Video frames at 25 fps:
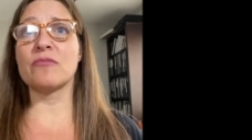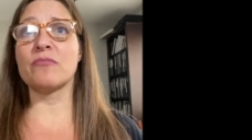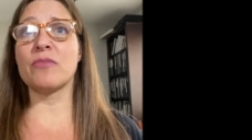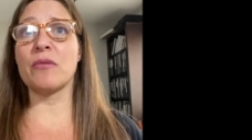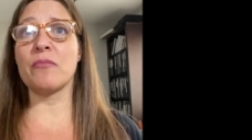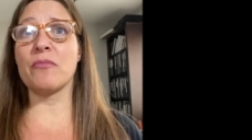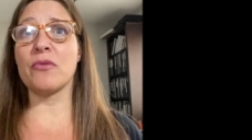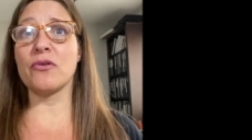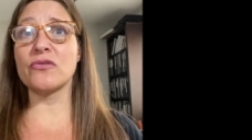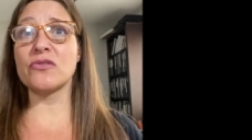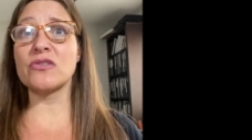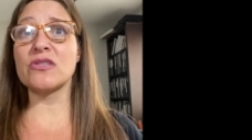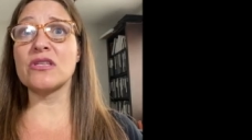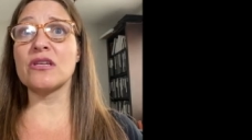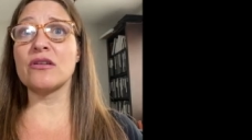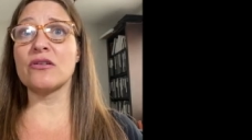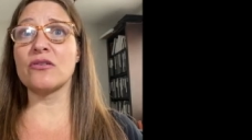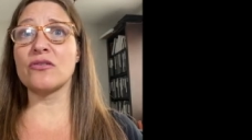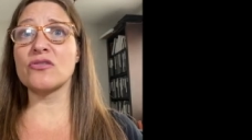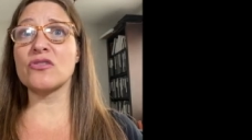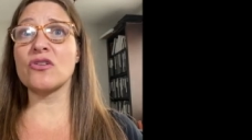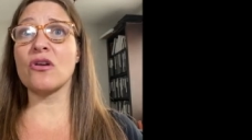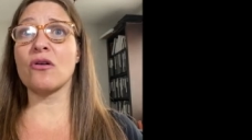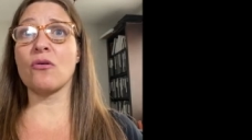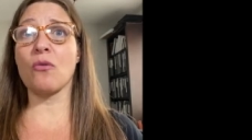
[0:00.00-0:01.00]
But most
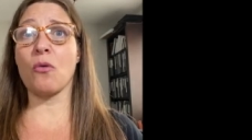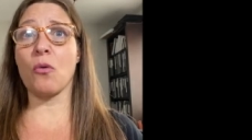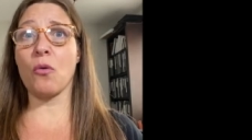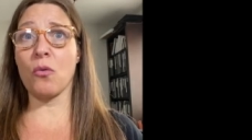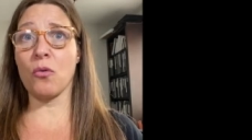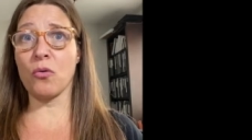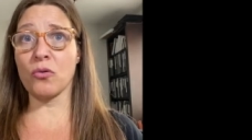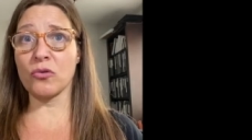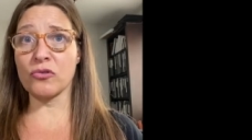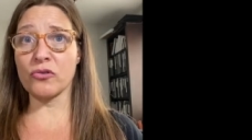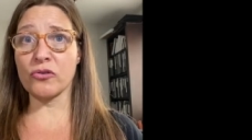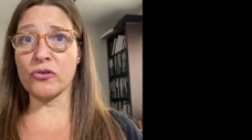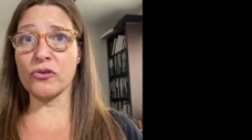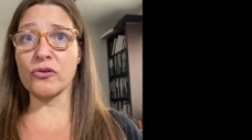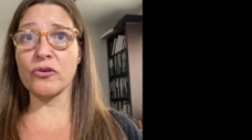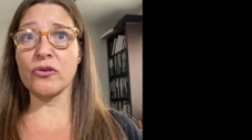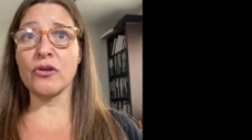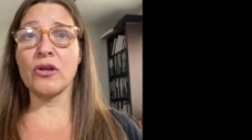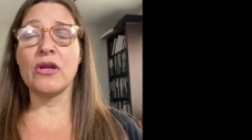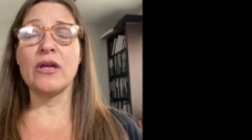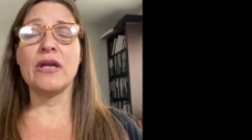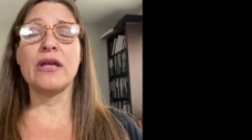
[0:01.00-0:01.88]
theaters are older